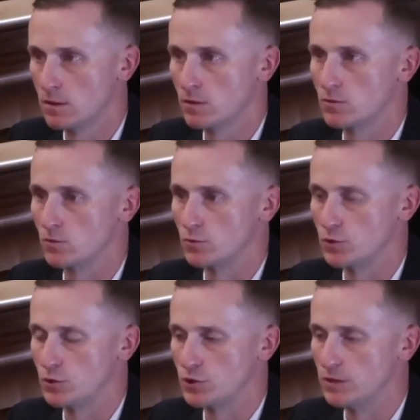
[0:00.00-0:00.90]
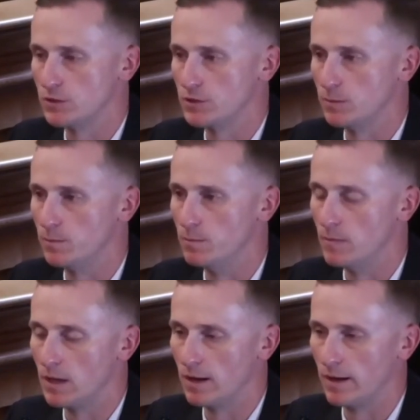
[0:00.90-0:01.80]
So
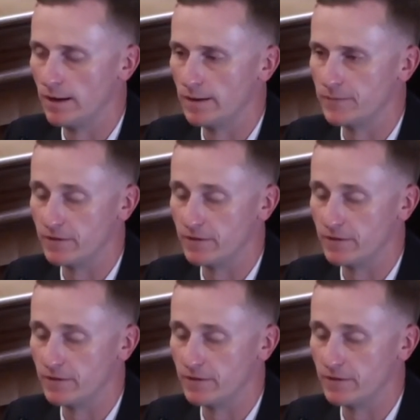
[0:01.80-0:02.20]
the